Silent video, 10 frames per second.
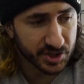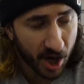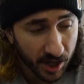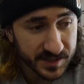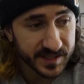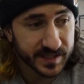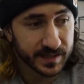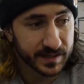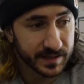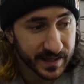toxic
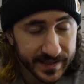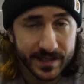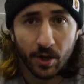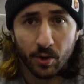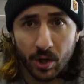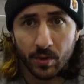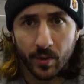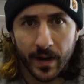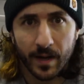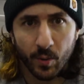lingo going
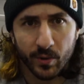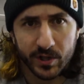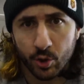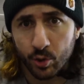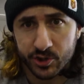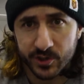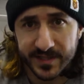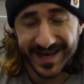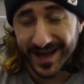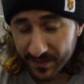around, but one of the cool
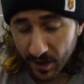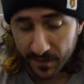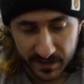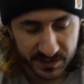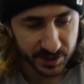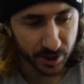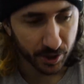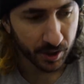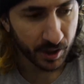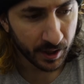trends I thought this
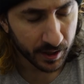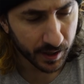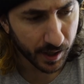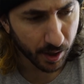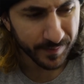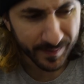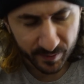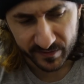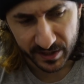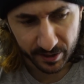year, uh, or maybe
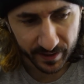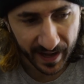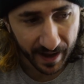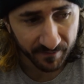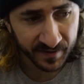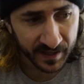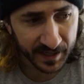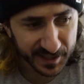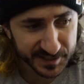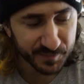over the year and a
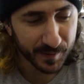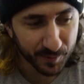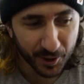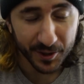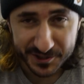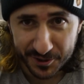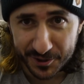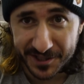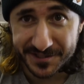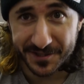half, is people calling each
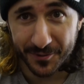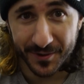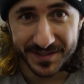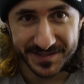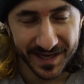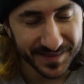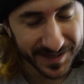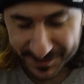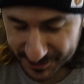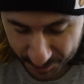other kings and queens. I
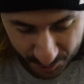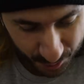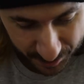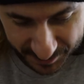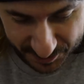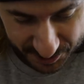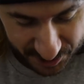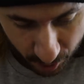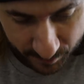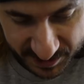thought that's so cool because there's
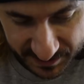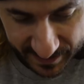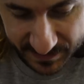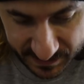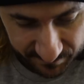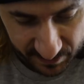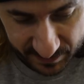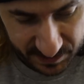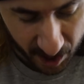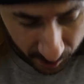so much negativity
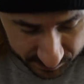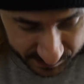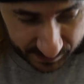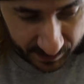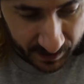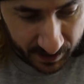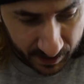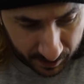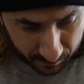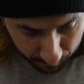and toxic
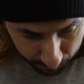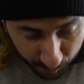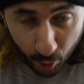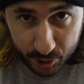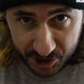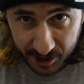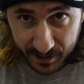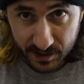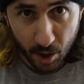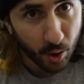
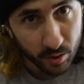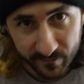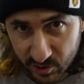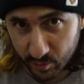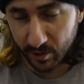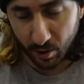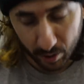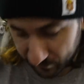bullshit all over Twitter, all